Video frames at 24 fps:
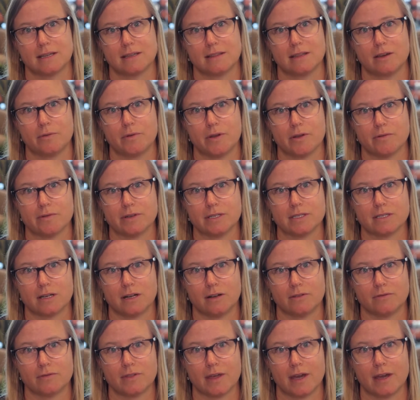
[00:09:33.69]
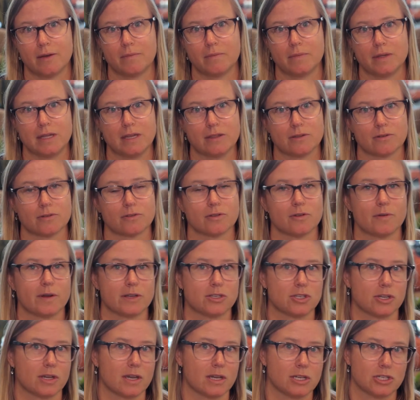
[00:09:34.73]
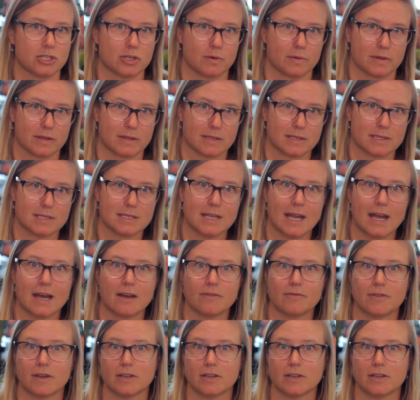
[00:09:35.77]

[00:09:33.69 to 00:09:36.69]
and that we resolve them either through education with the staff,